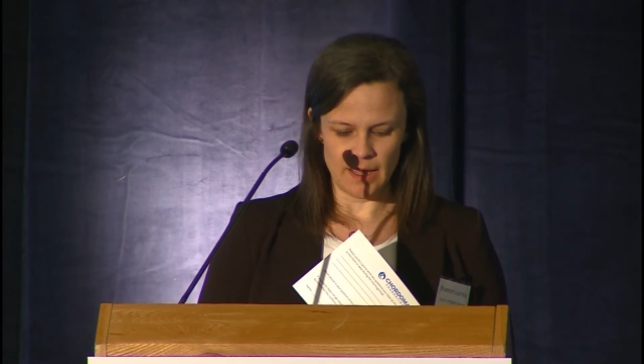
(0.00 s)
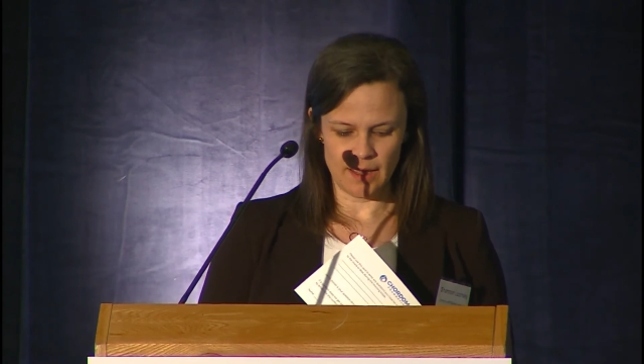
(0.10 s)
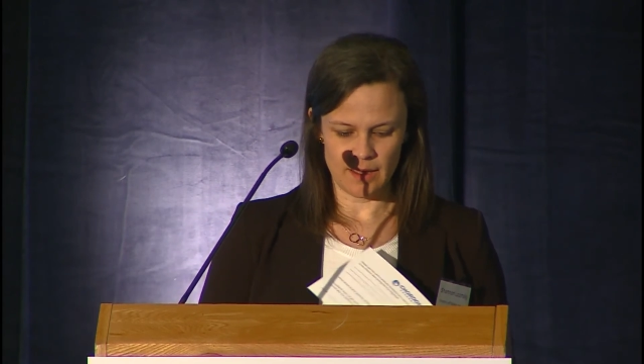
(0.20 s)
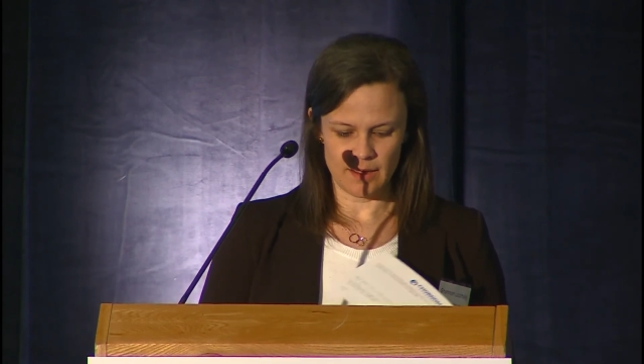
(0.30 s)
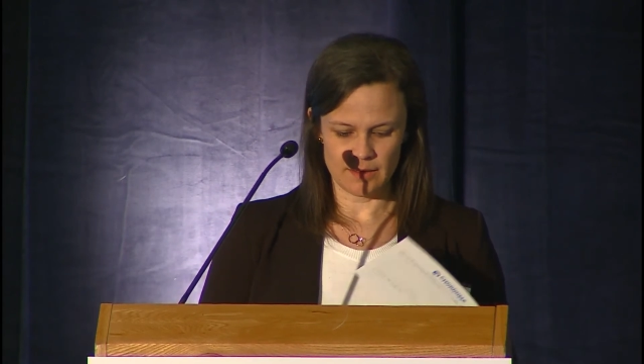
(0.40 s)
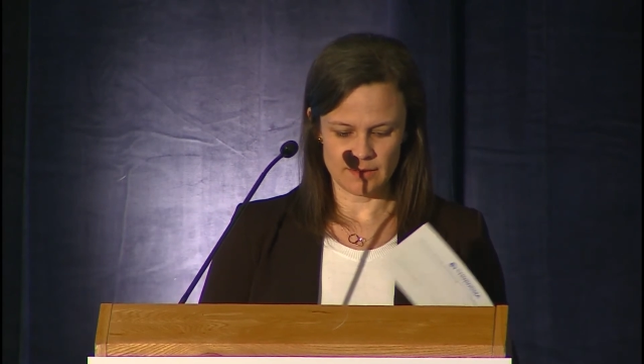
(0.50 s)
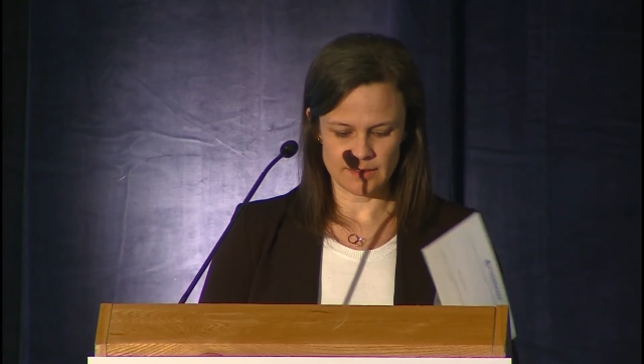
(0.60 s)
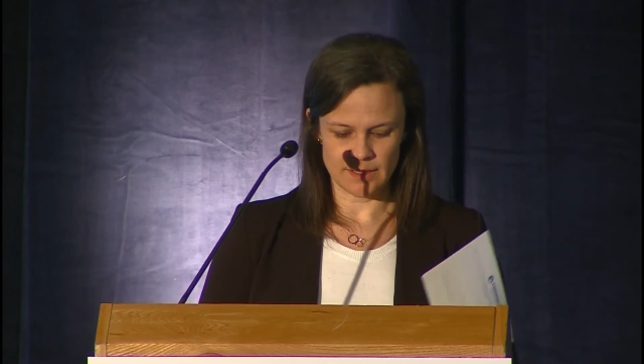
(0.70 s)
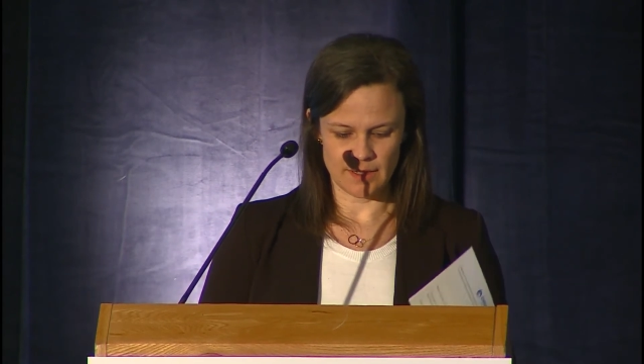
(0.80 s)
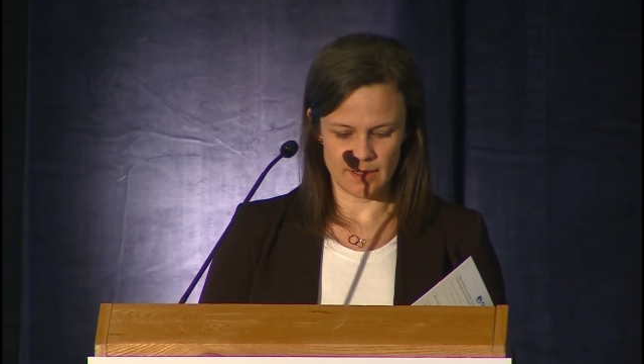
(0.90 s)

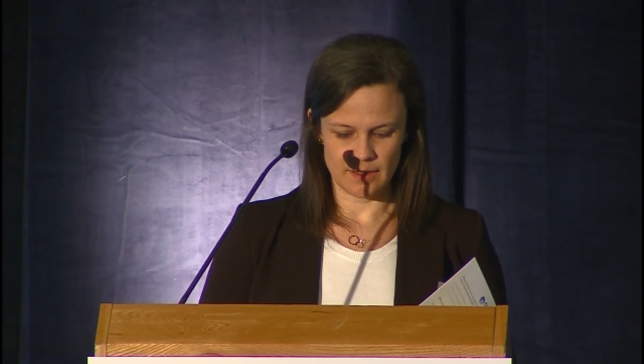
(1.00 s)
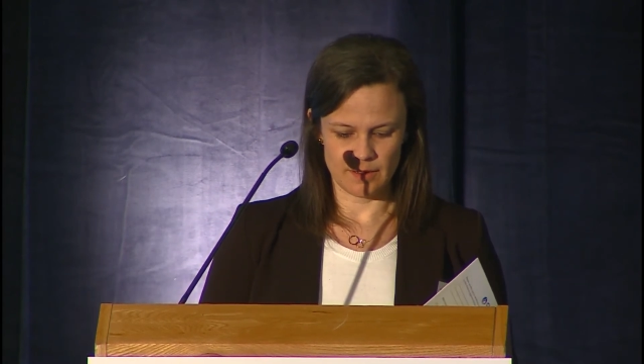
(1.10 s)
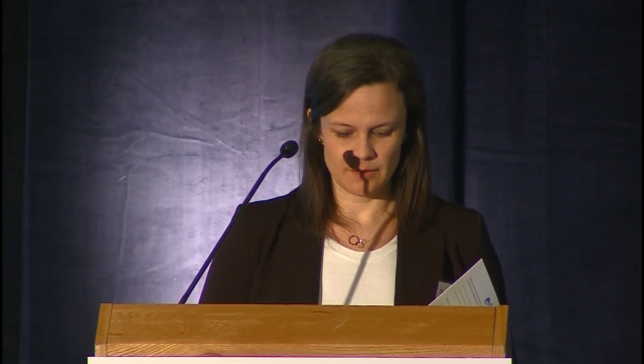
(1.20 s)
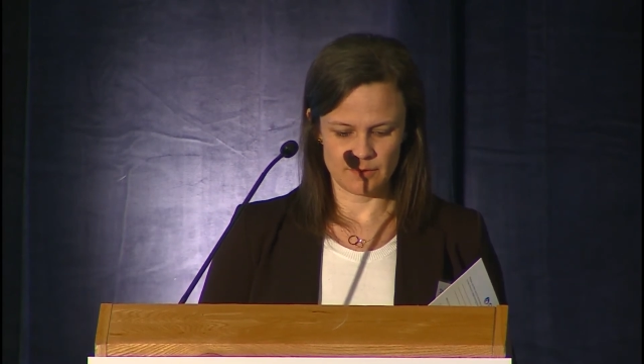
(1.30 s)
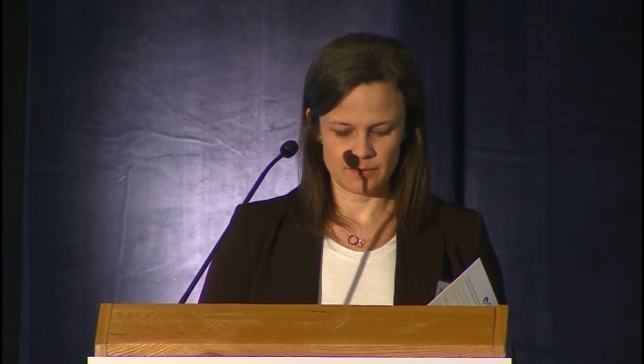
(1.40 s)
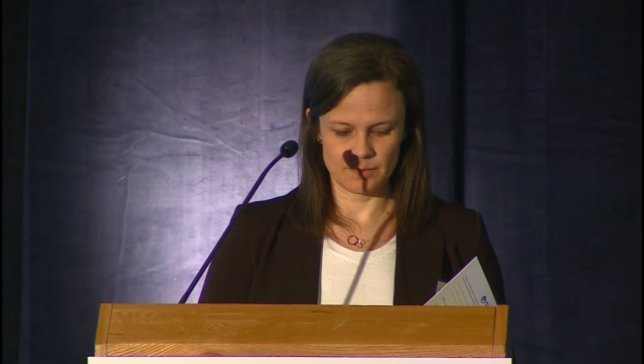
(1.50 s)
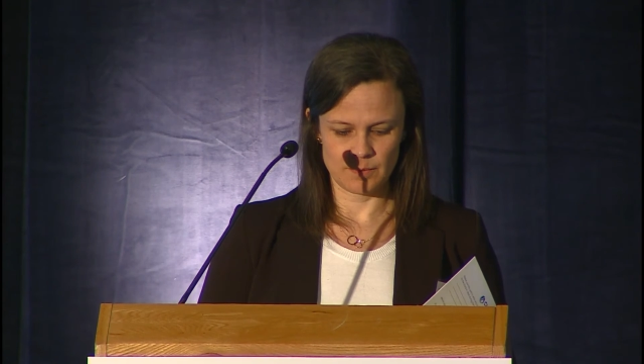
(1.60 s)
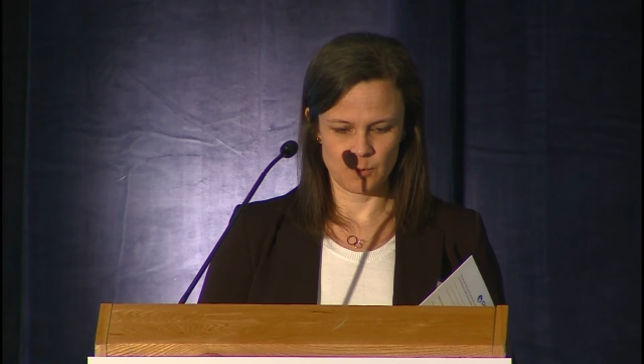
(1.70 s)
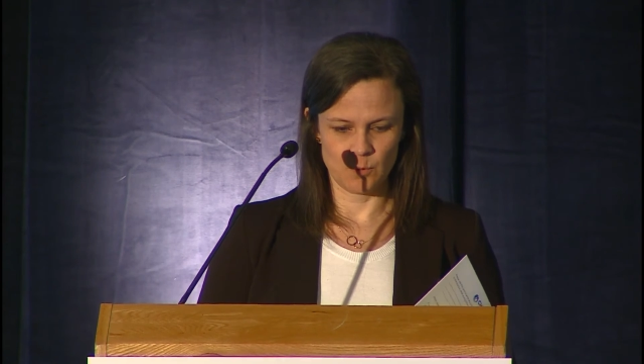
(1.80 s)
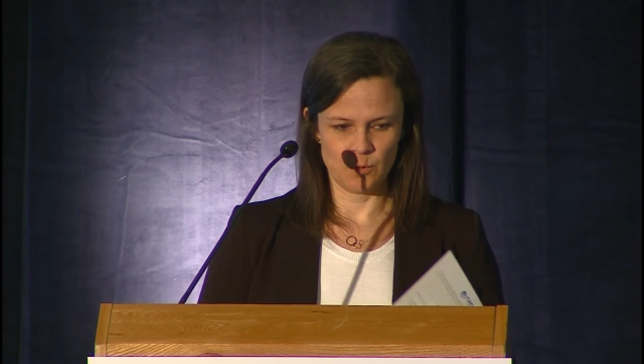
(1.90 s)
And
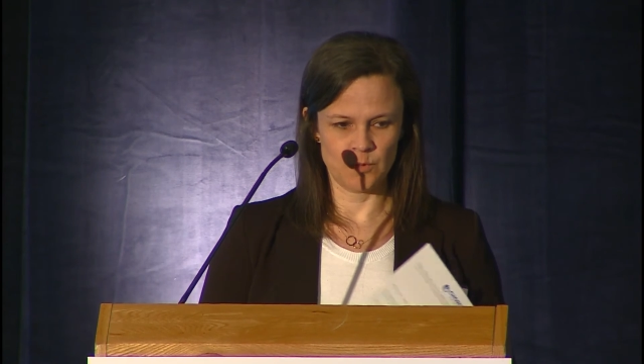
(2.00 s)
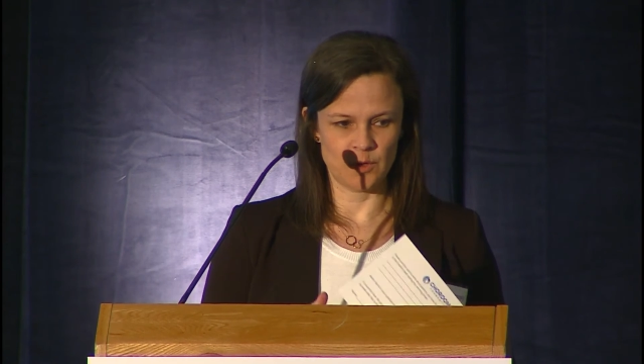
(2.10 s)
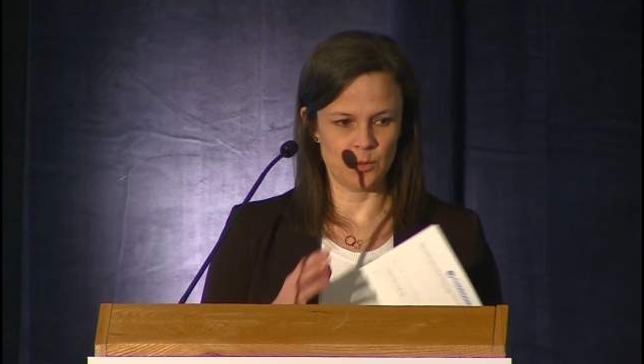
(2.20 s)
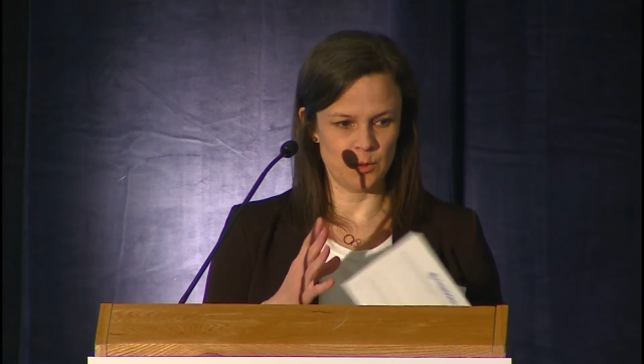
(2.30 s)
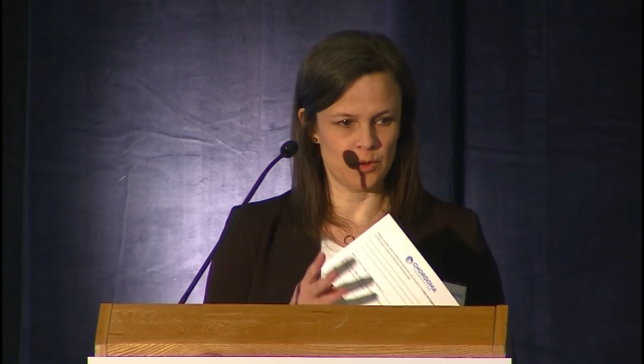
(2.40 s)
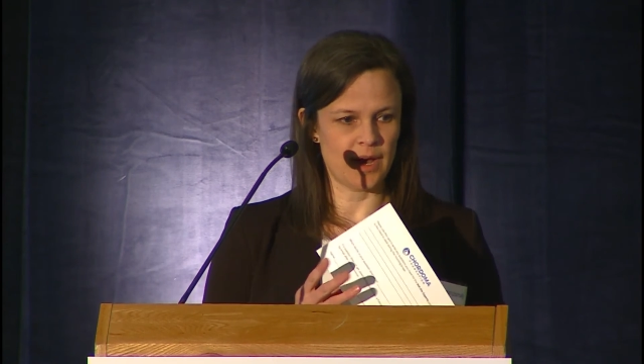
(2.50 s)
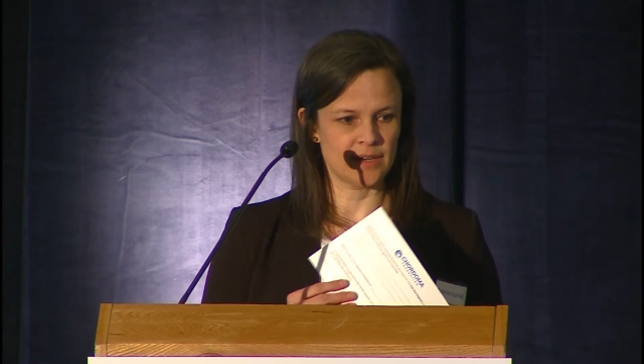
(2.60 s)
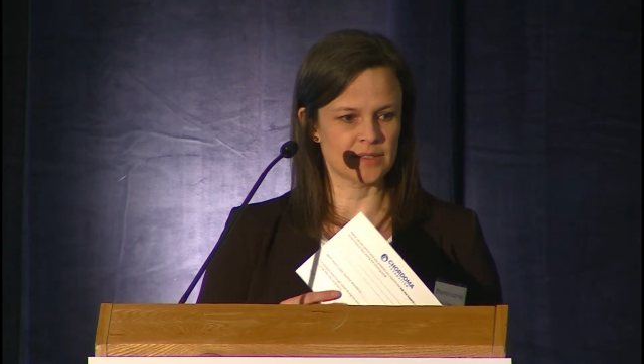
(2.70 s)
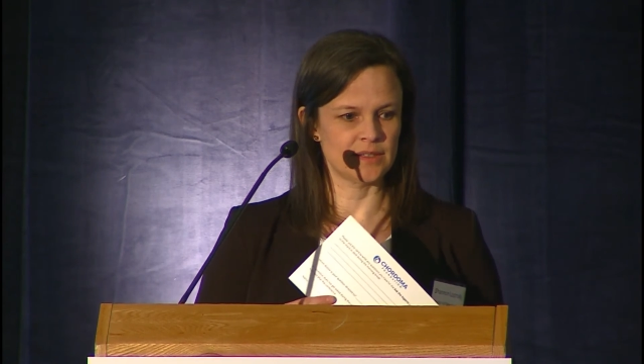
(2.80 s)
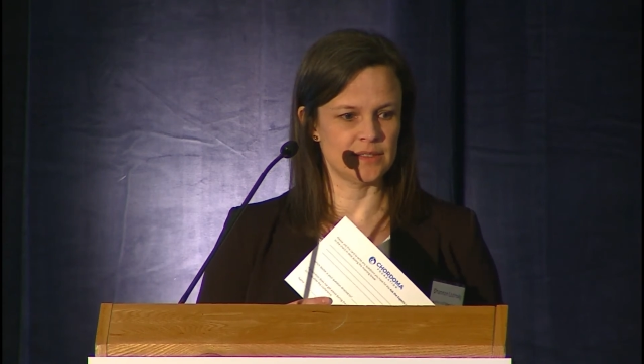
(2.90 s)
then we will
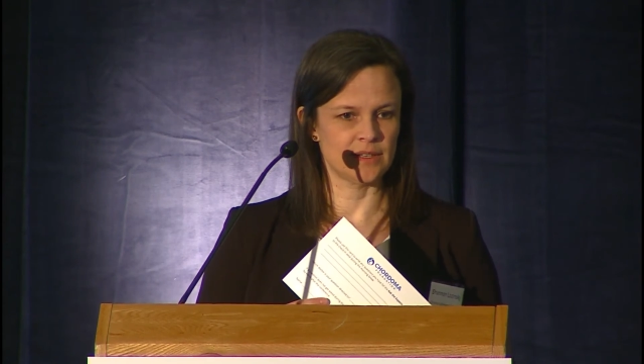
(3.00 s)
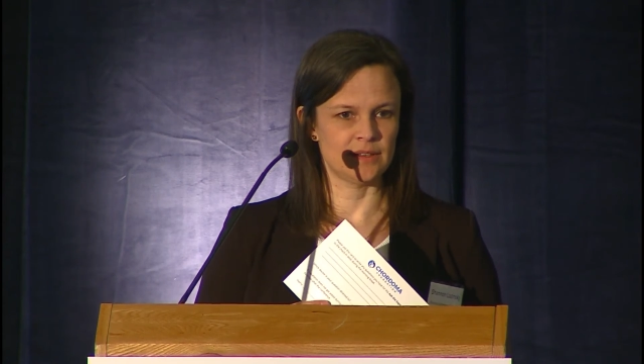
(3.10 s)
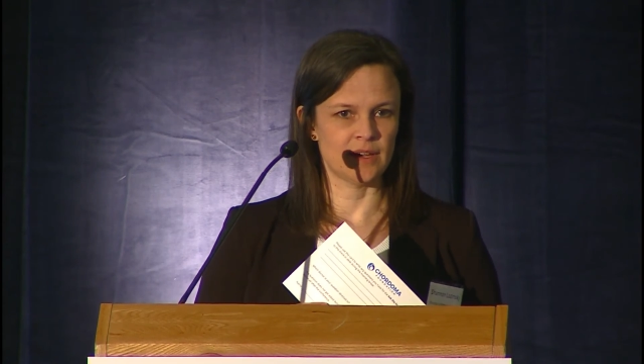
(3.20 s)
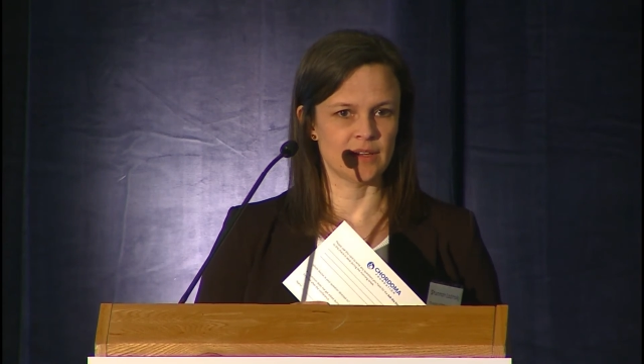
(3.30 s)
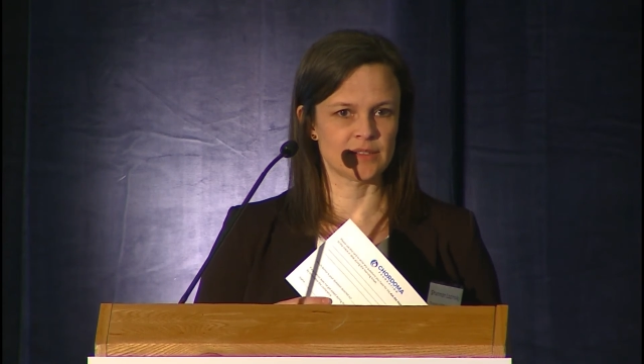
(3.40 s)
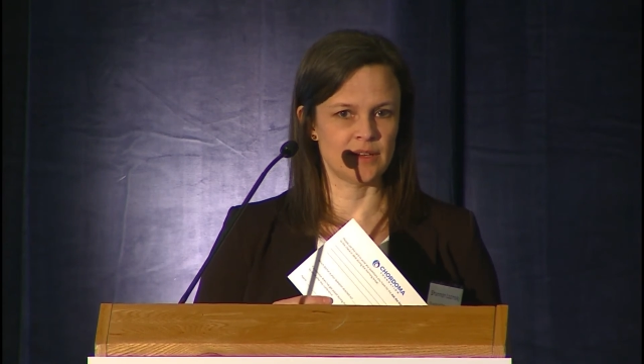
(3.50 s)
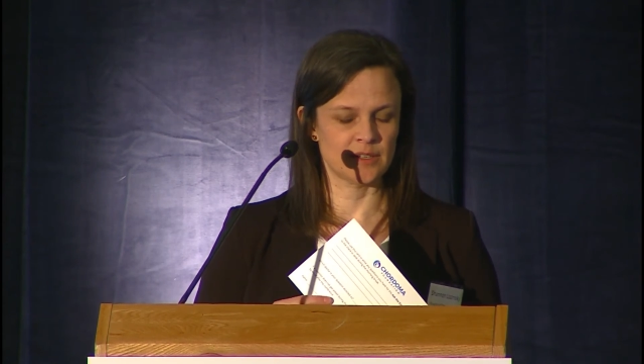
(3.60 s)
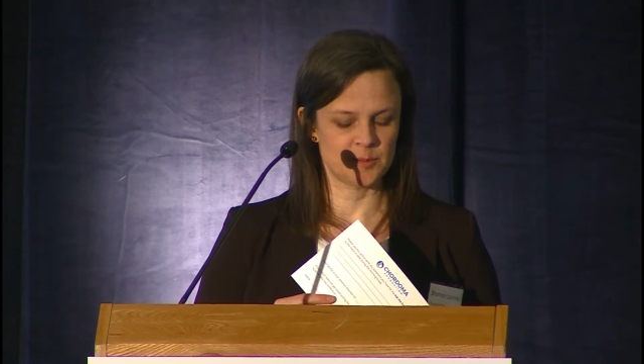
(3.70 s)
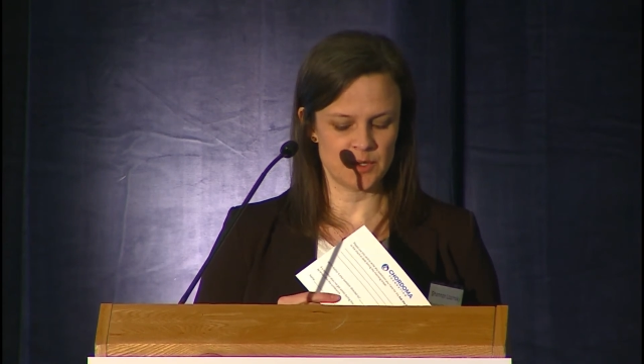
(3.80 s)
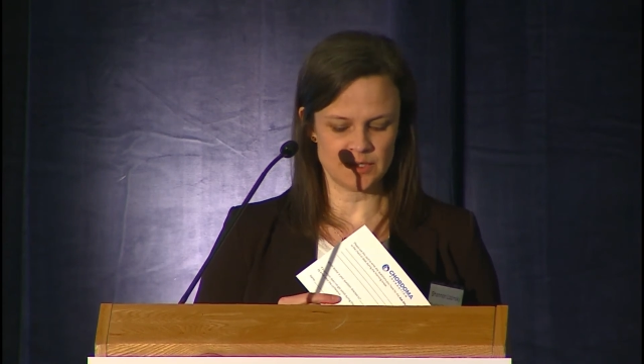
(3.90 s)
ask these at the Ask the
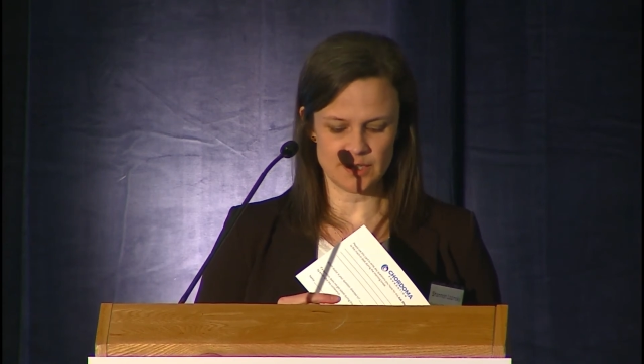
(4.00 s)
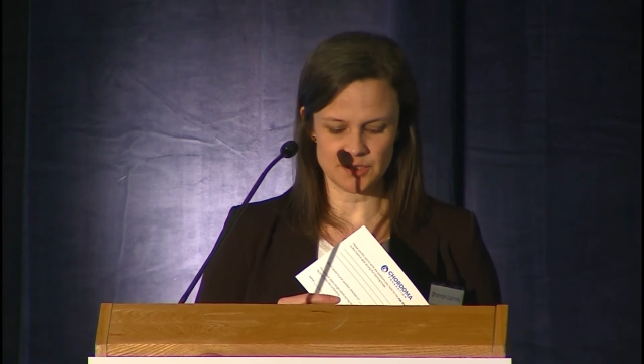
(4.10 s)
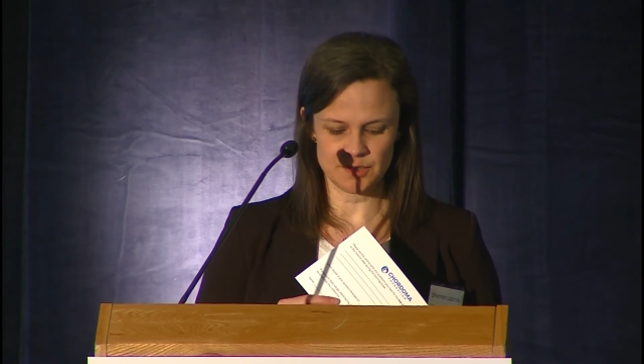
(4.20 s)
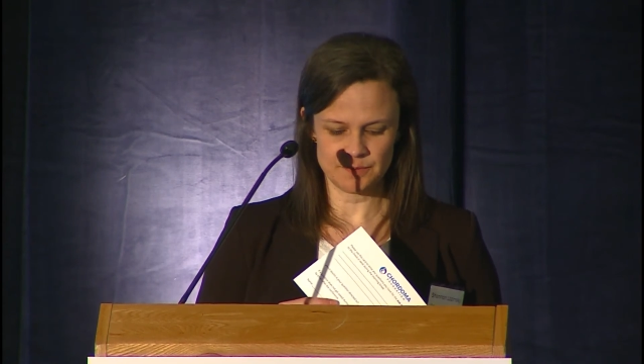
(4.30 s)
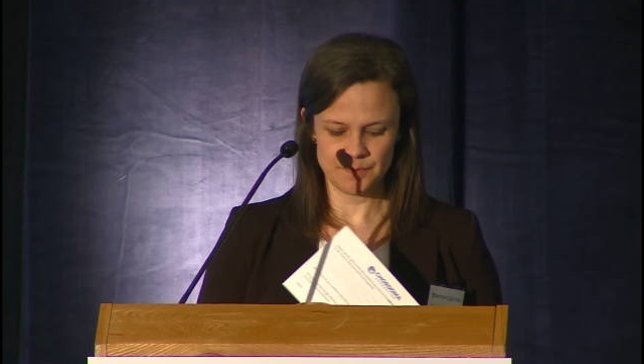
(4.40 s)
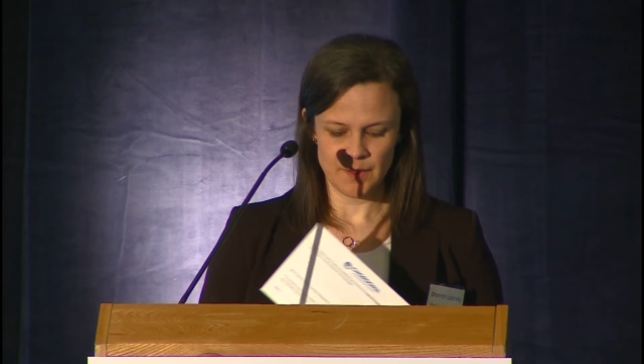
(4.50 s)
Experts session.